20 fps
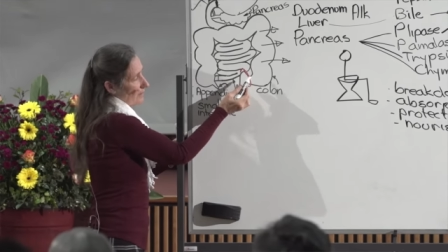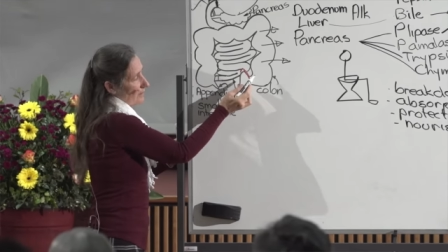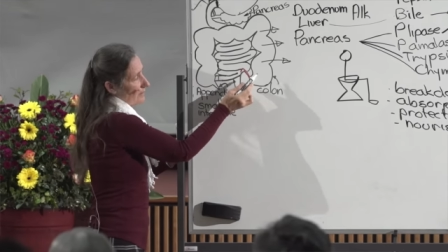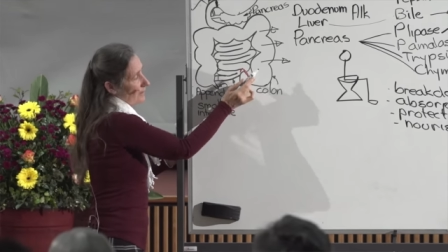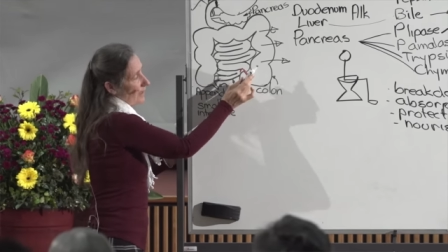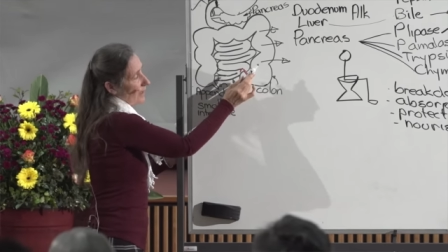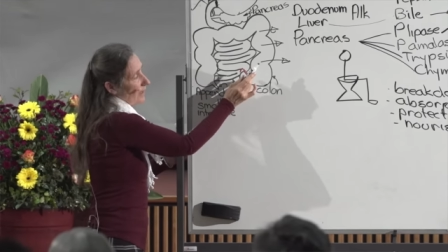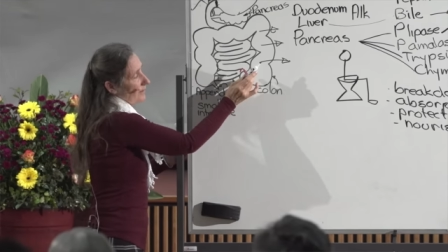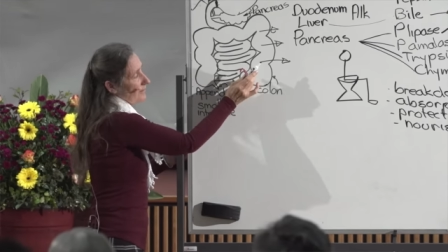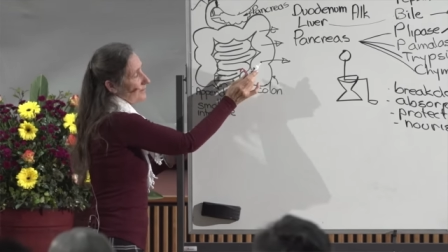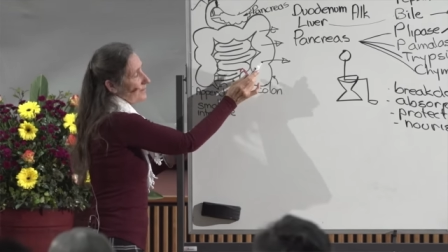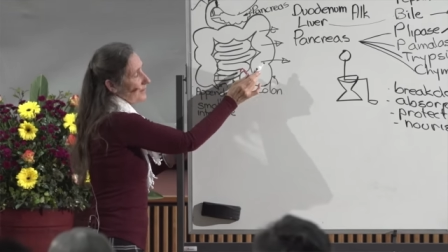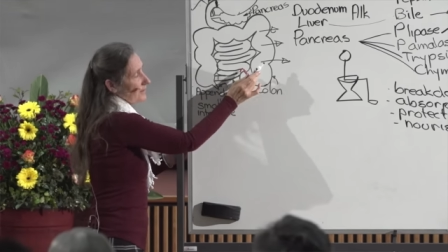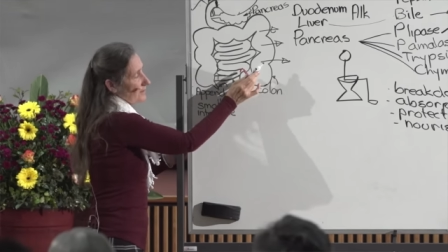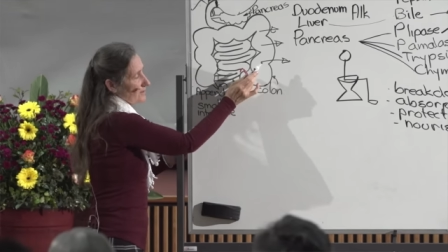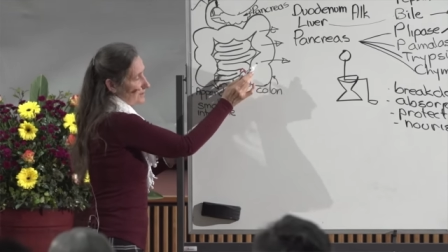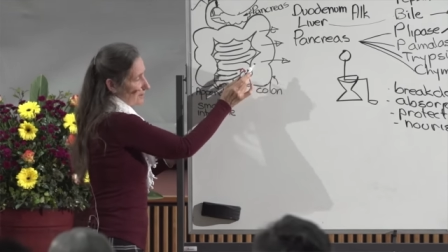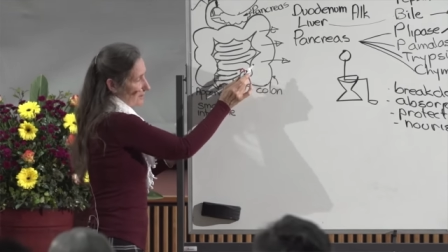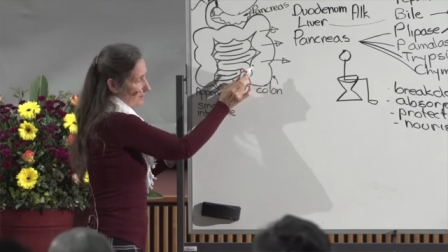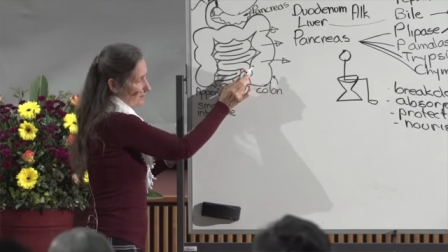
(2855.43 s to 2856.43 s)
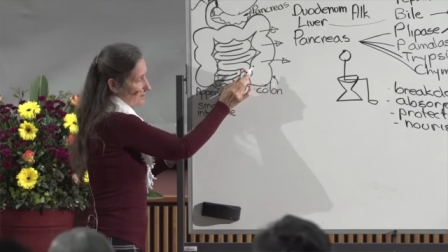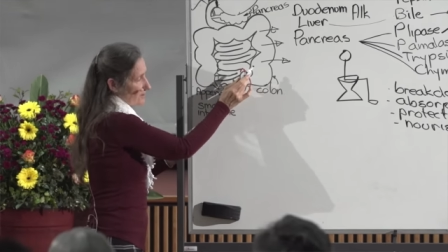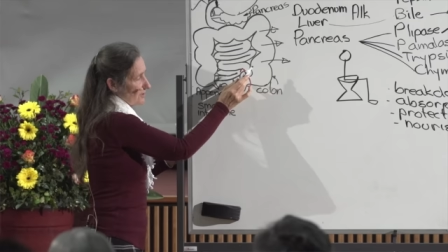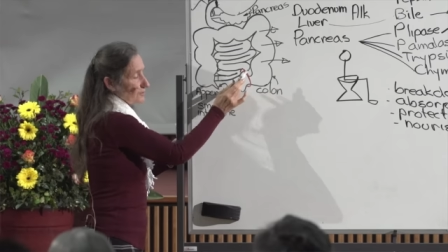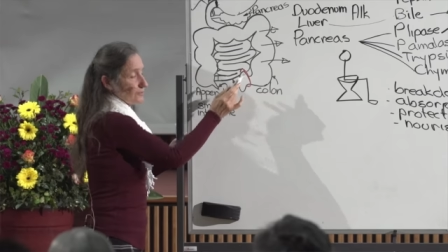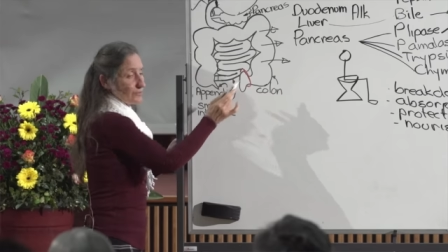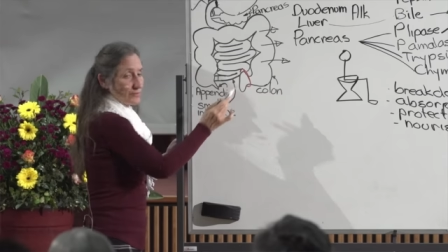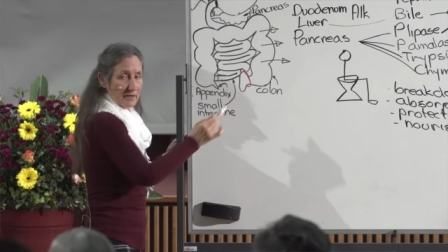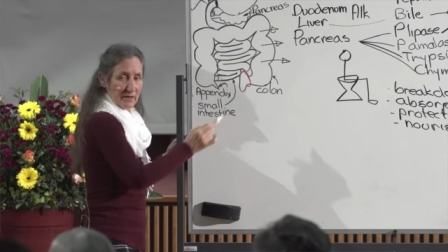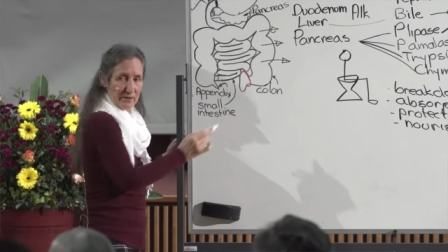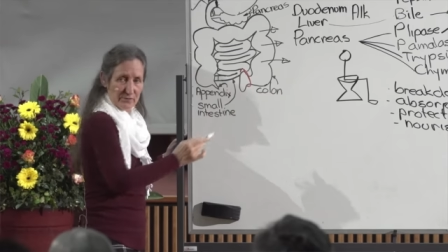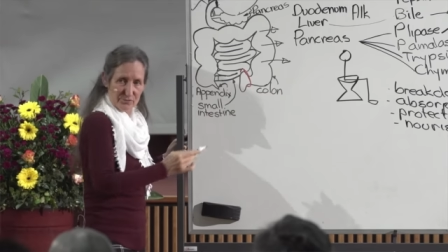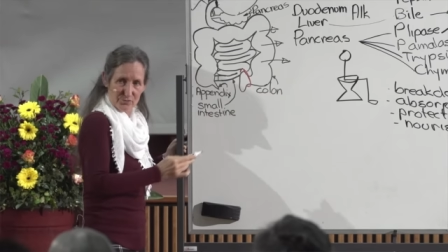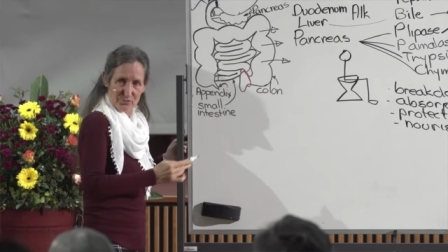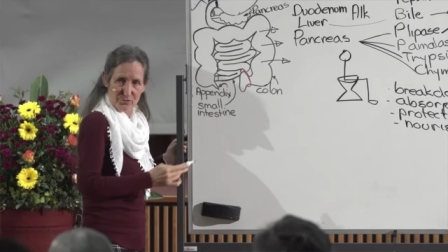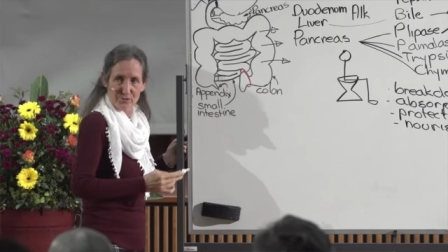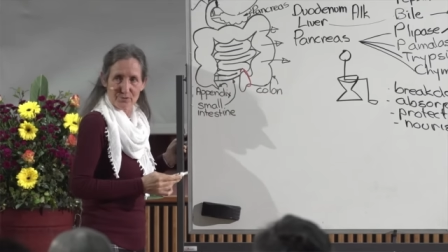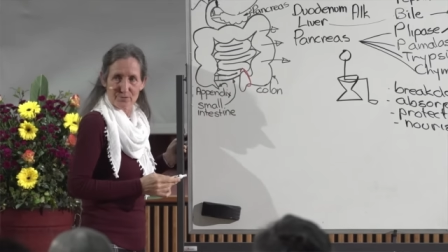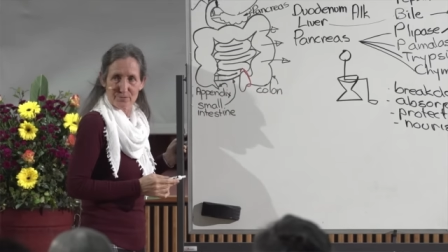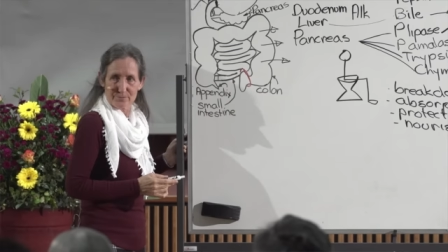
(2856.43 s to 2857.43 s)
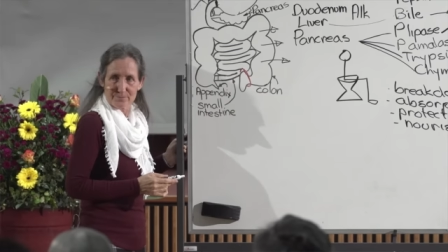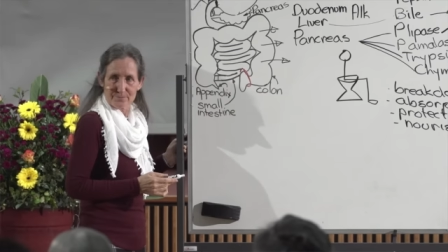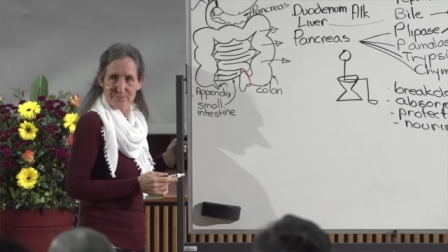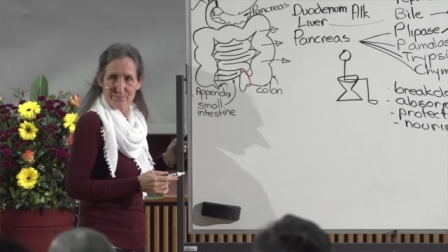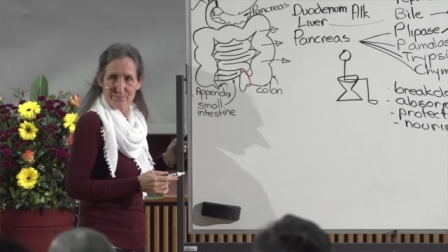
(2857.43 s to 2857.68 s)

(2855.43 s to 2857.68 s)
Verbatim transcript: Now, things can still get through.